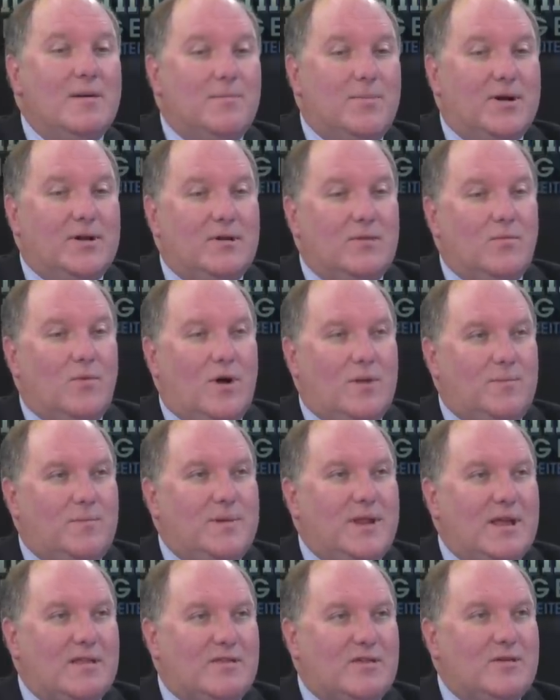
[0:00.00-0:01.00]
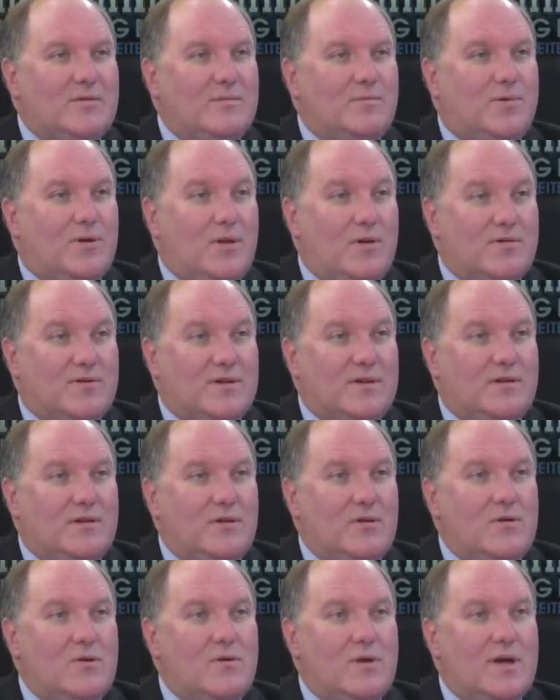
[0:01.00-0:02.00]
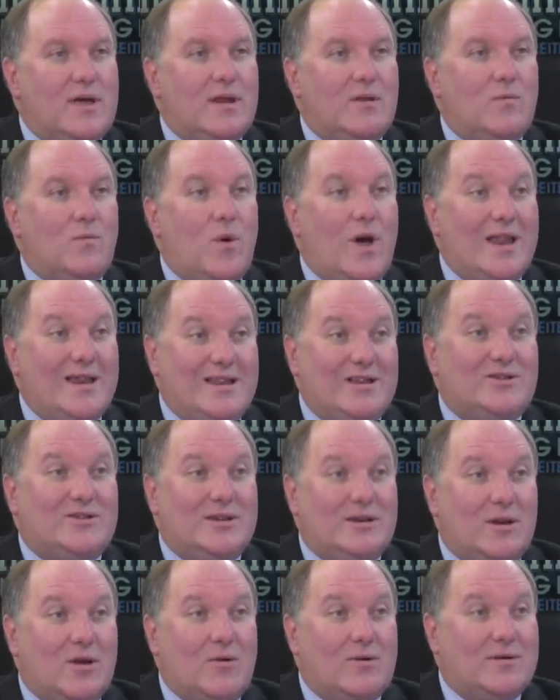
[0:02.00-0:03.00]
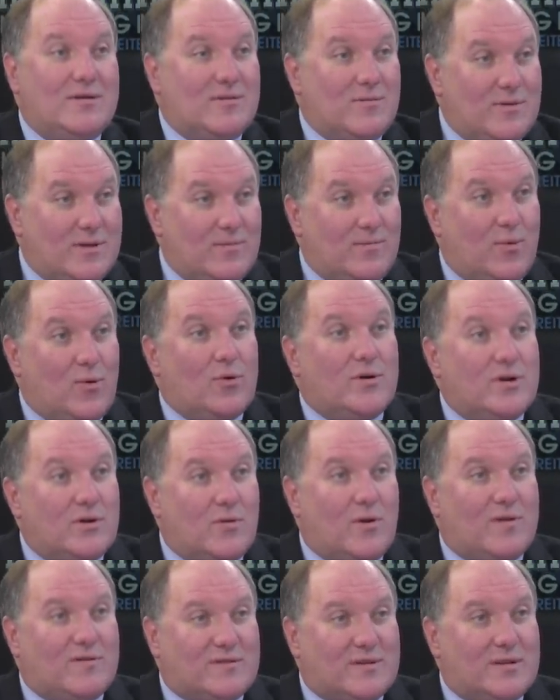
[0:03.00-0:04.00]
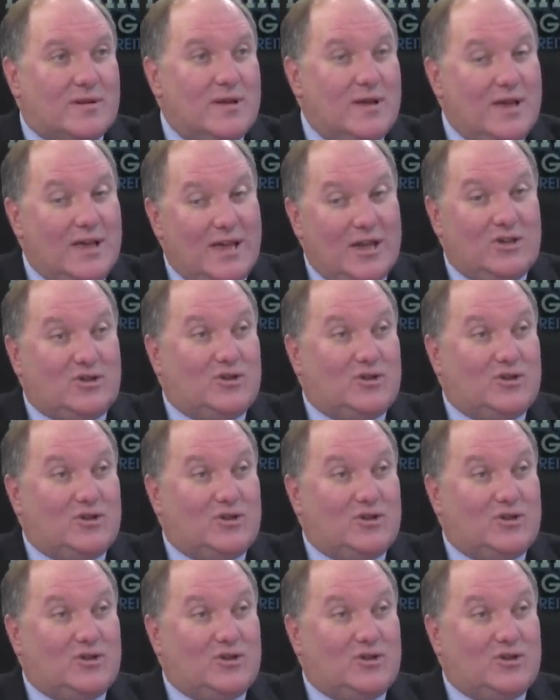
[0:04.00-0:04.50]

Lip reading: But what Nancy Pelosi knew and when did she know it is an important question. It